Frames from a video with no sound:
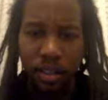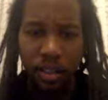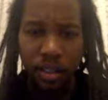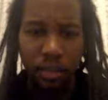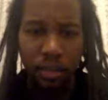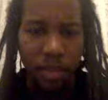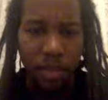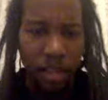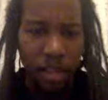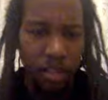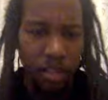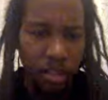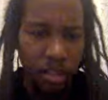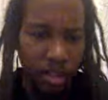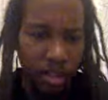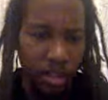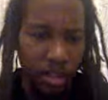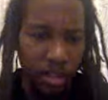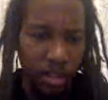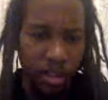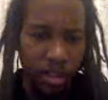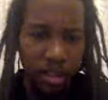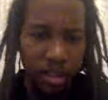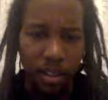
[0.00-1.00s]
the
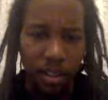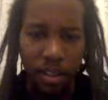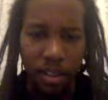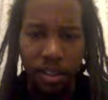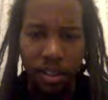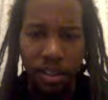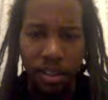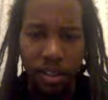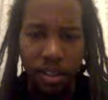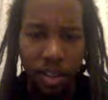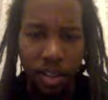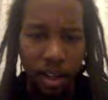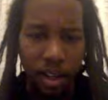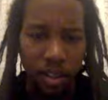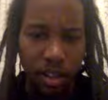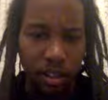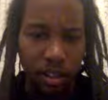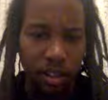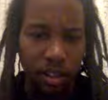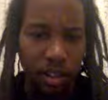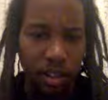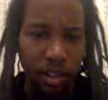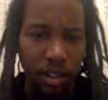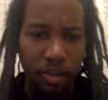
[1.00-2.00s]
messages, the socket
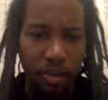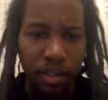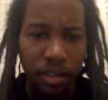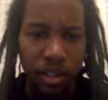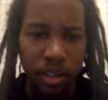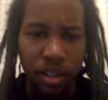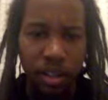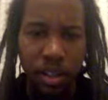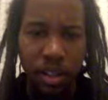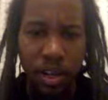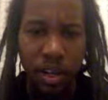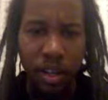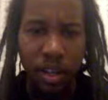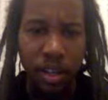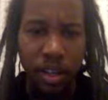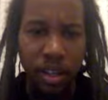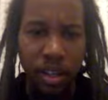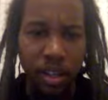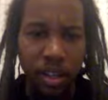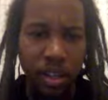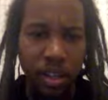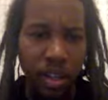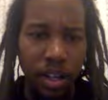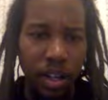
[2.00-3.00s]
service, kind of
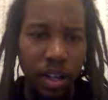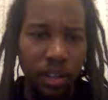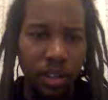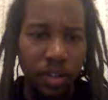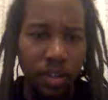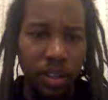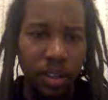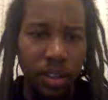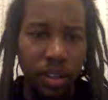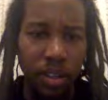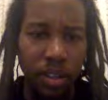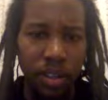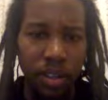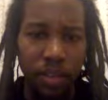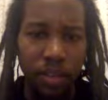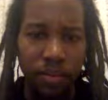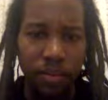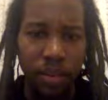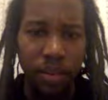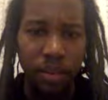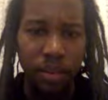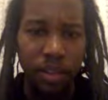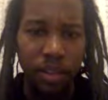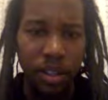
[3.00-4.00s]
initiate everything, and the
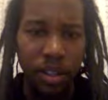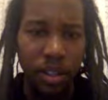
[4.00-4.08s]
view did